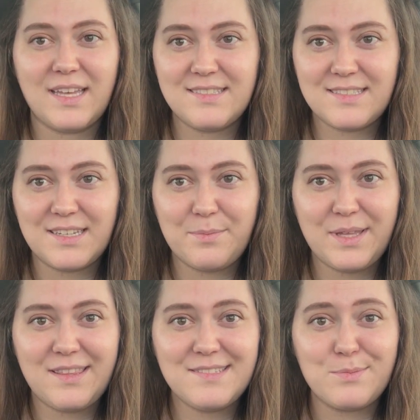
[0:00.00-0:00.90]
That's gonna
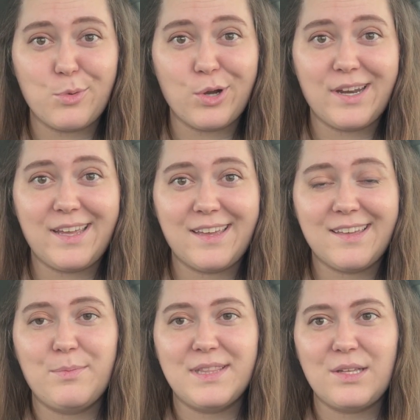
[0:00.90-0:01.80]
be this
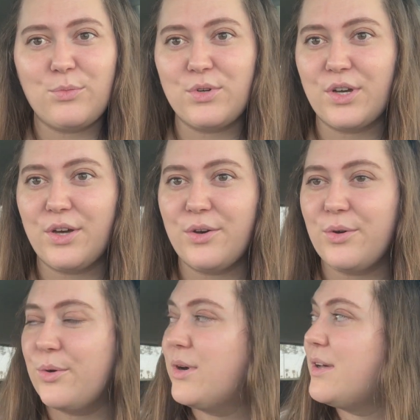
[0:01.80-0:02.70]
morning, and then we'll
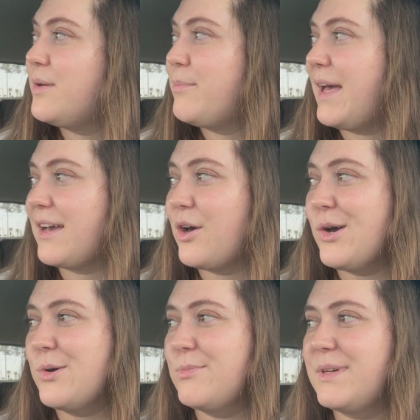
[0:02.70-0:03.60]
go back
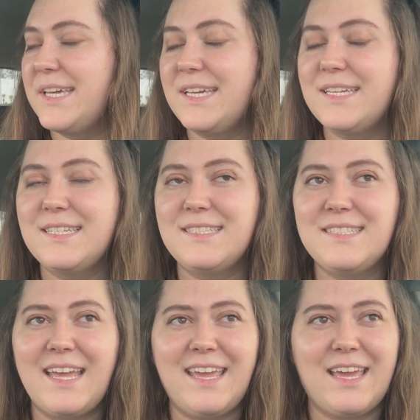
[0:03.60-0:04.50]
home and
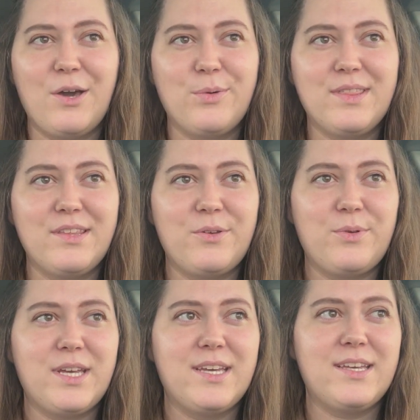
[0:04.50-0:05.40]
hang out with
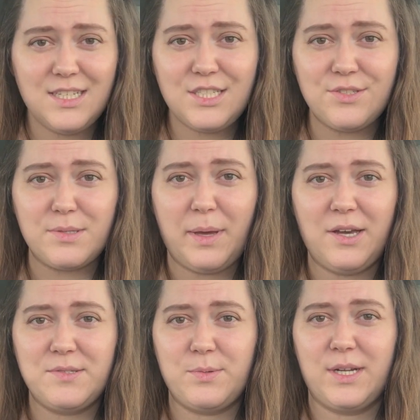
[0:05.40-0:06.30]
Luna and do some
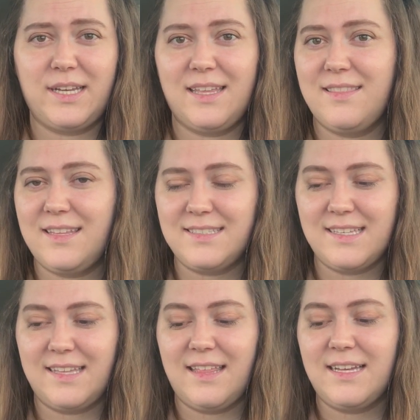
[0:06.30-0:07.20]
housework and things
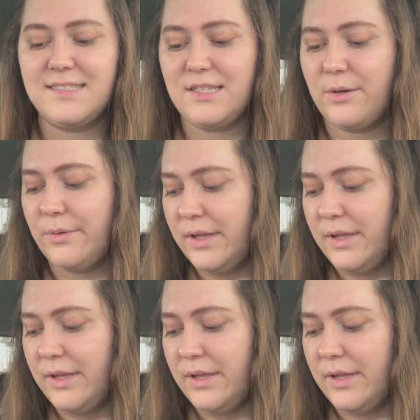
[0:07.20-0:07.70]
like that. So